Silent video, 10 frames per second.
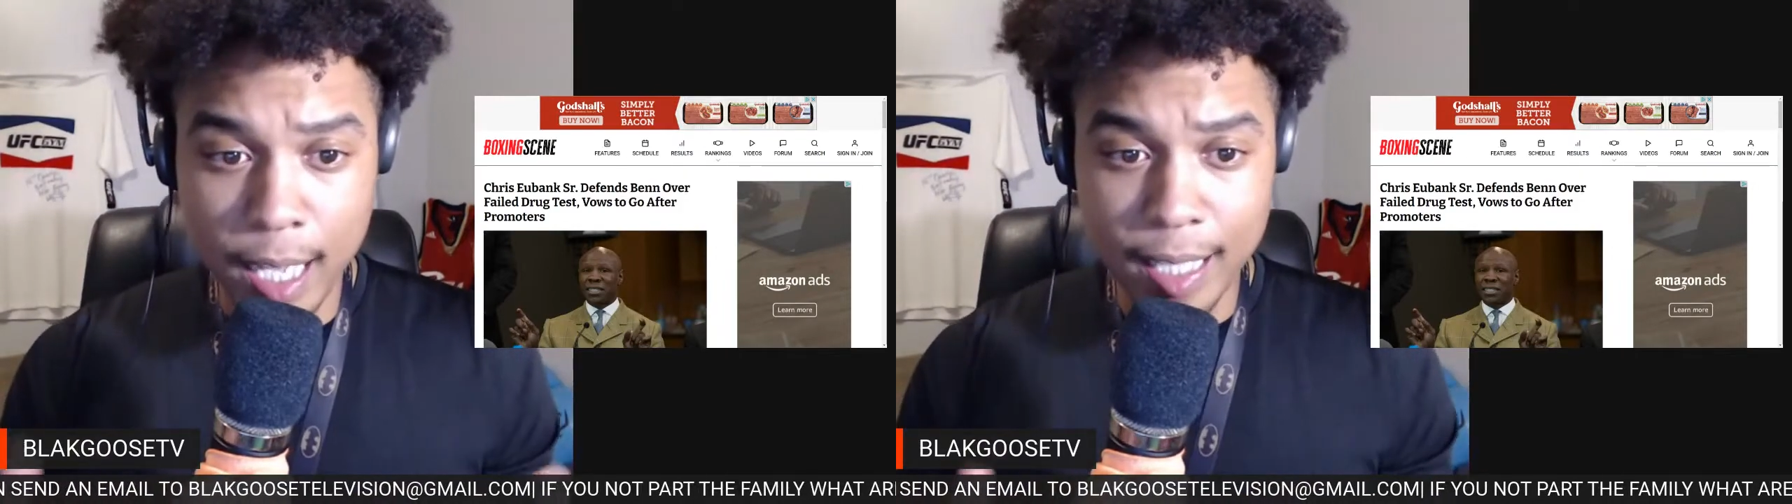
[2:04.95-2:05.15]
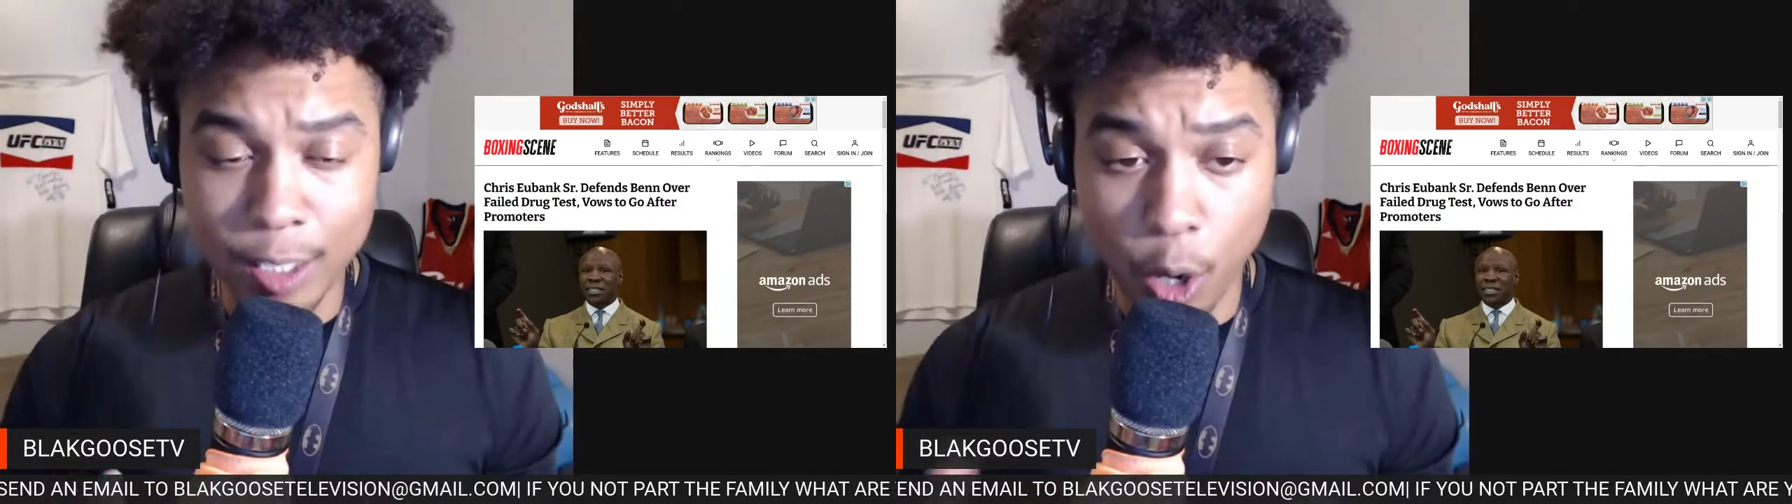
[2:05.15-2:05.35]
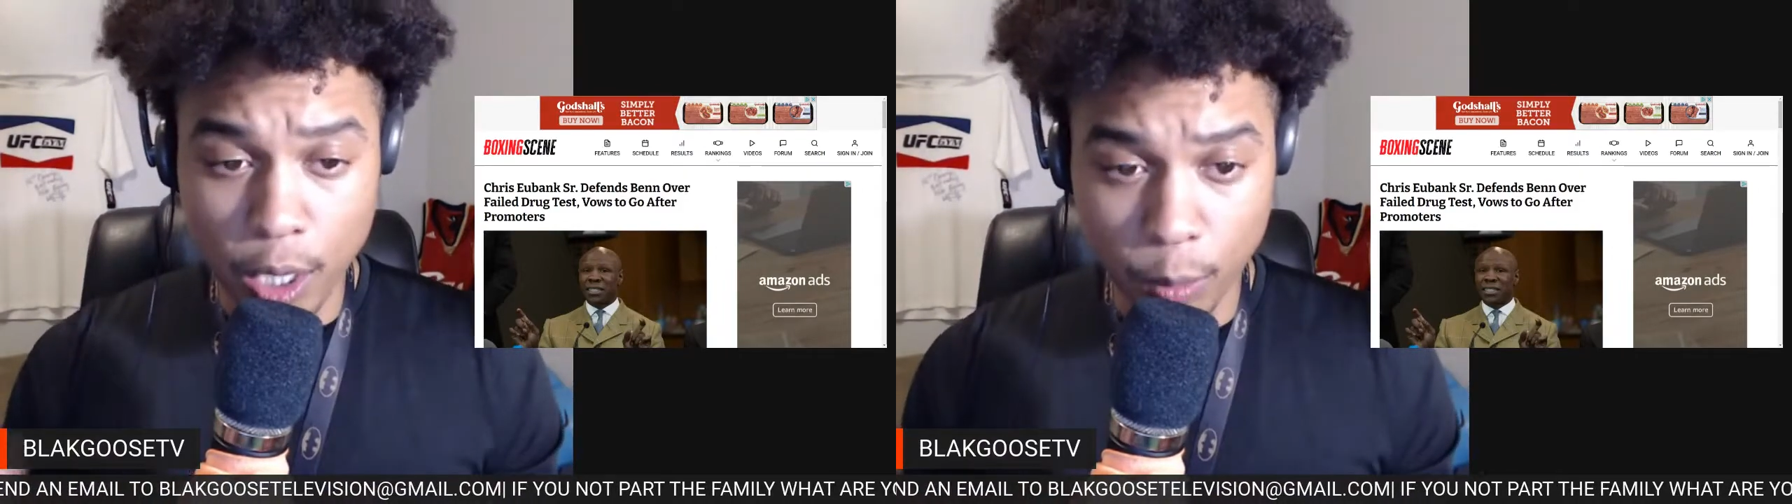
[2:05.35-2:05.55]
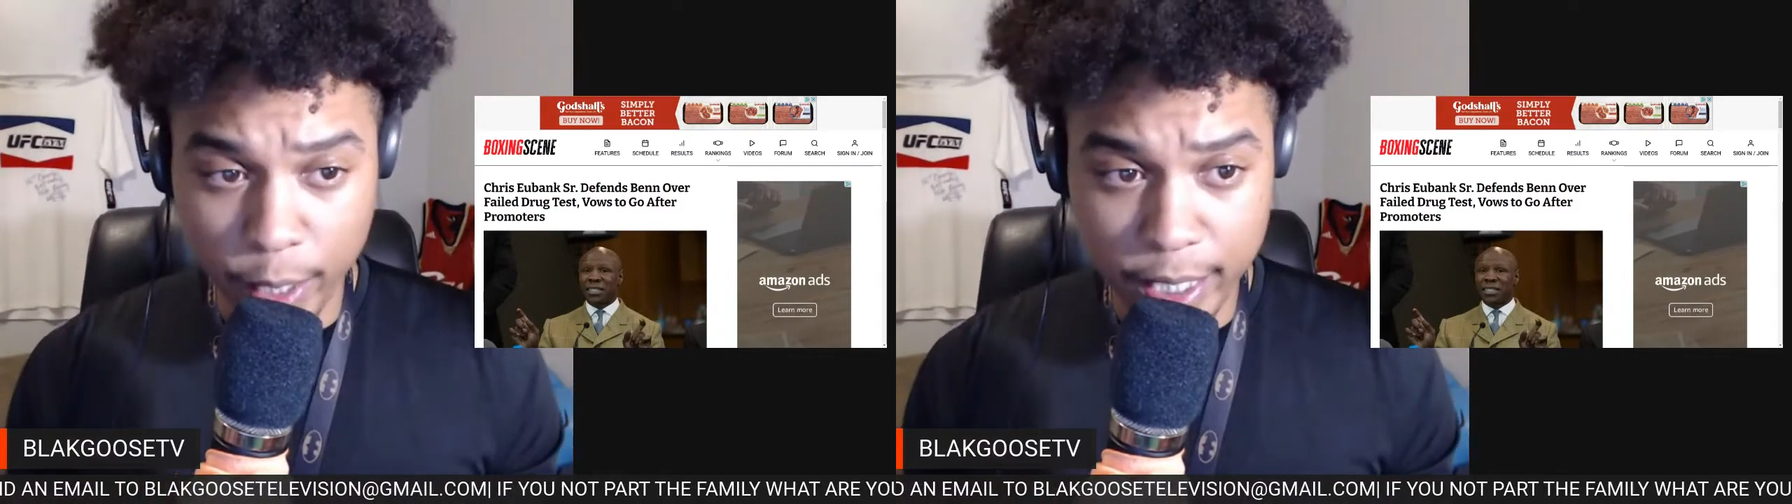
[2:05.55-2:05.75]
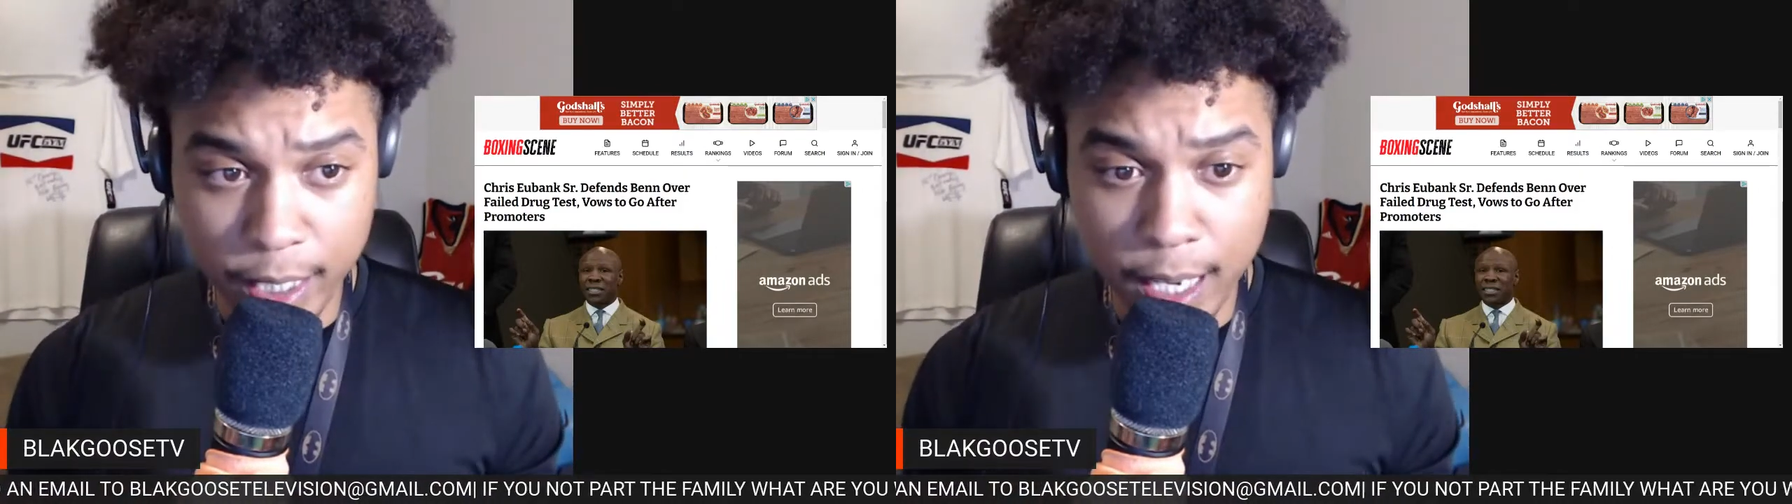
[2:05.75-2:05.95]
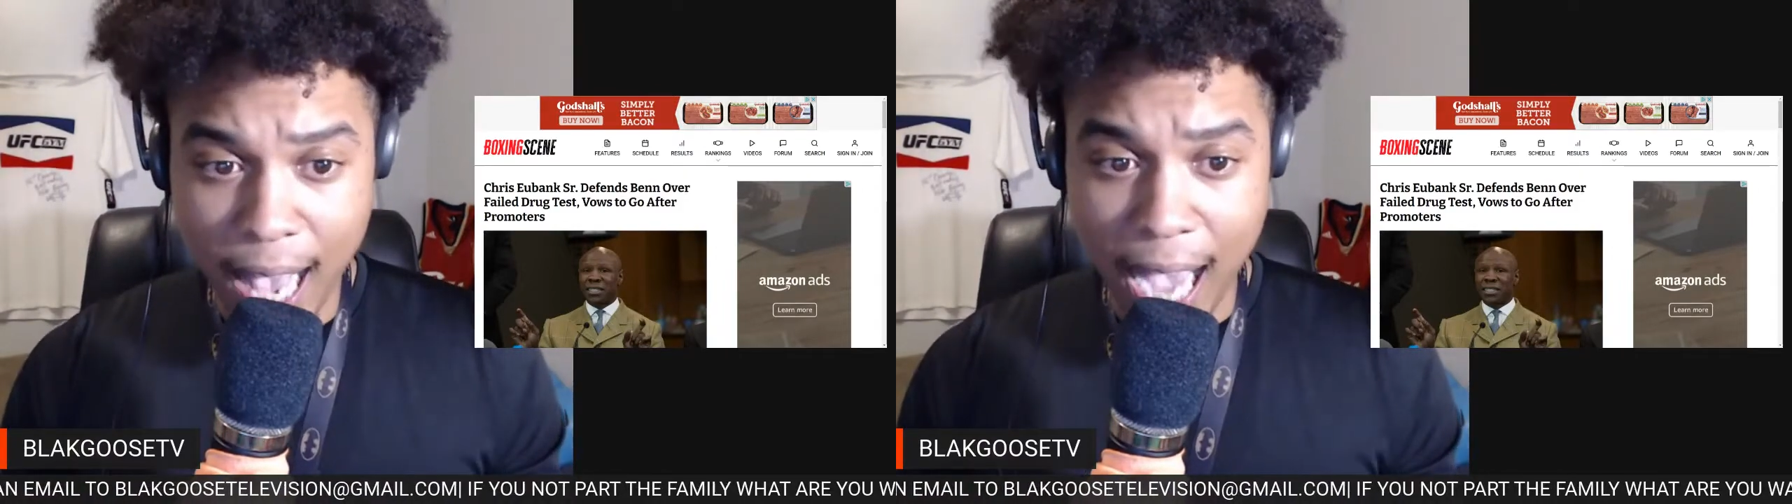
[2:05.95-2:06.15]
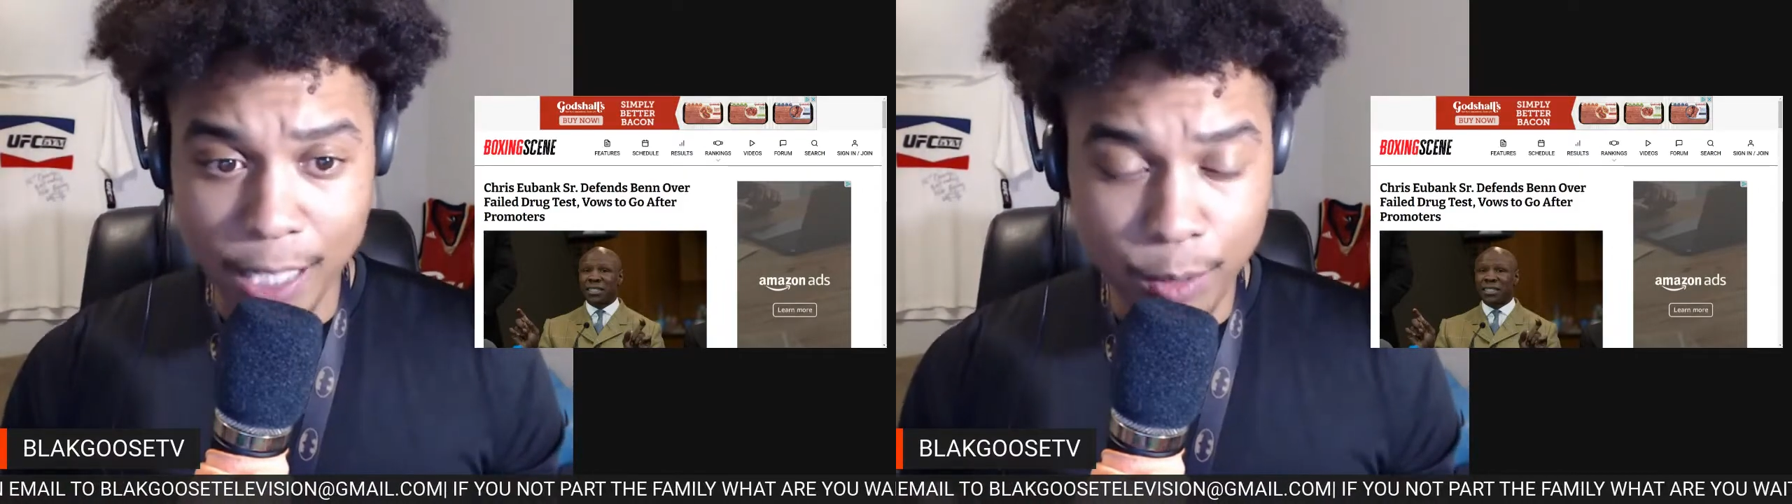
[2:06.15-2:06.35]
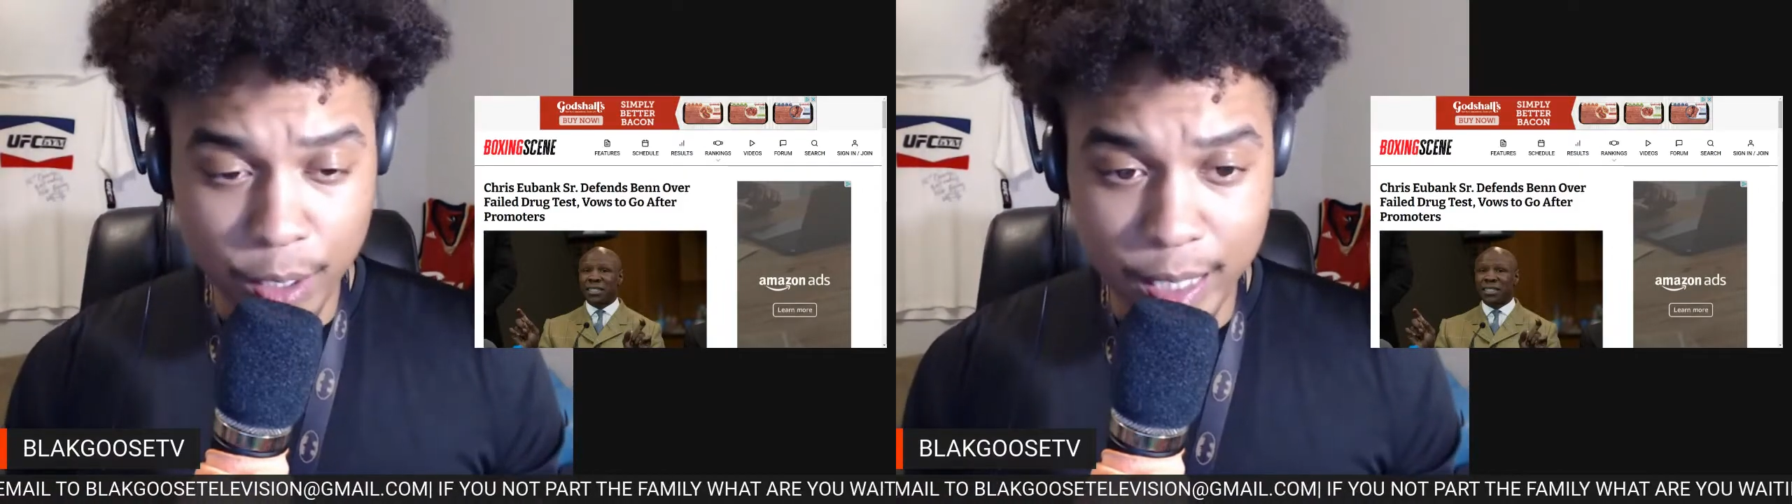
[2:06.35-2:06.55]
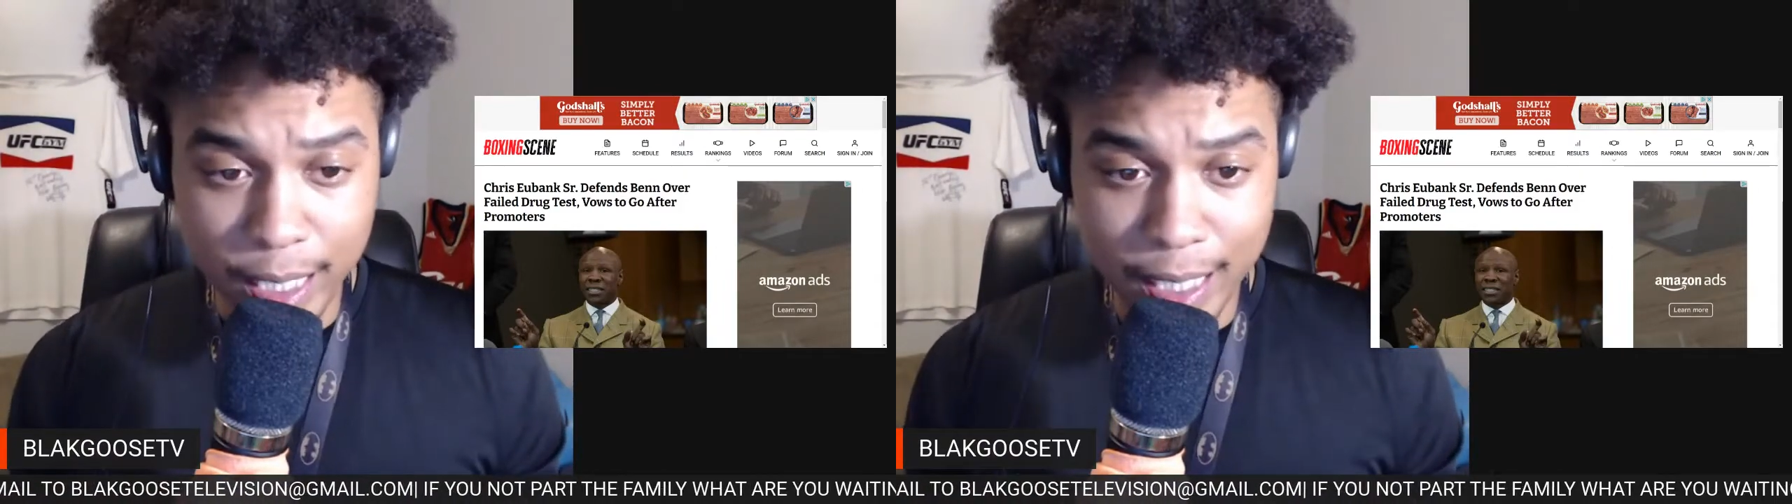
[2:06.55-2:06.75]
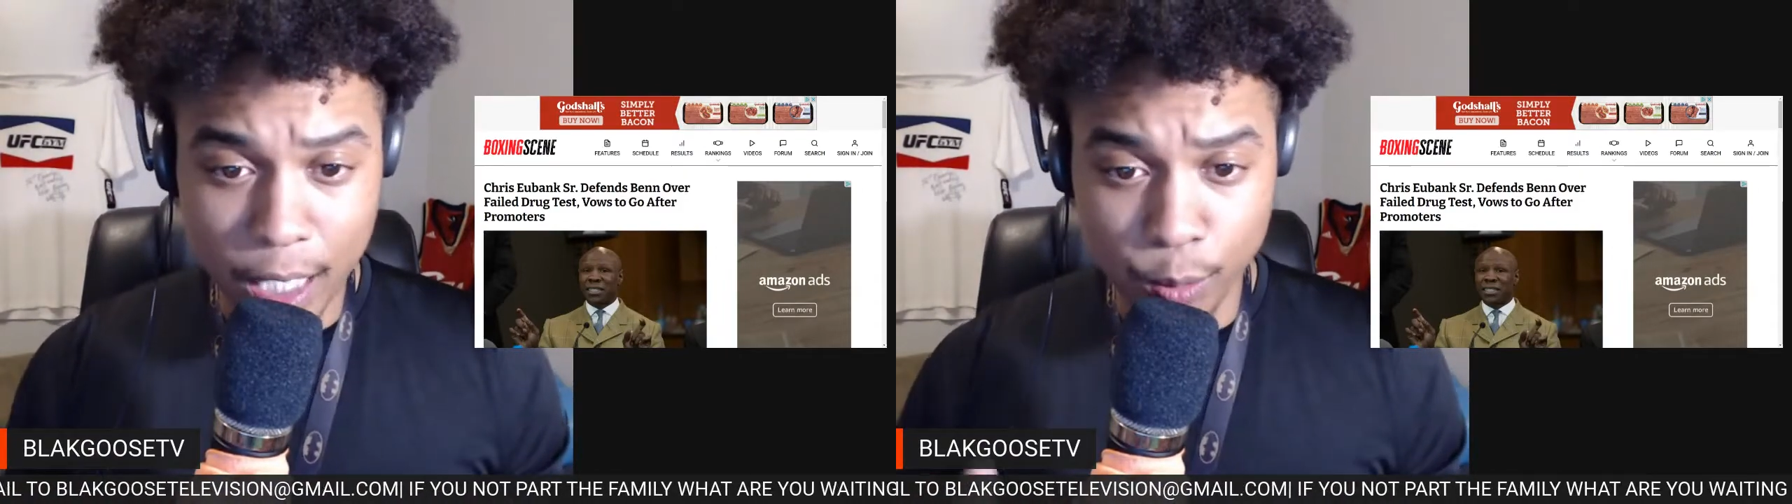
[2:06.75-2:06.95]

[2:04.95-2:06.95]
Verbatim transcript: This is all I'm reading. I don't know the details.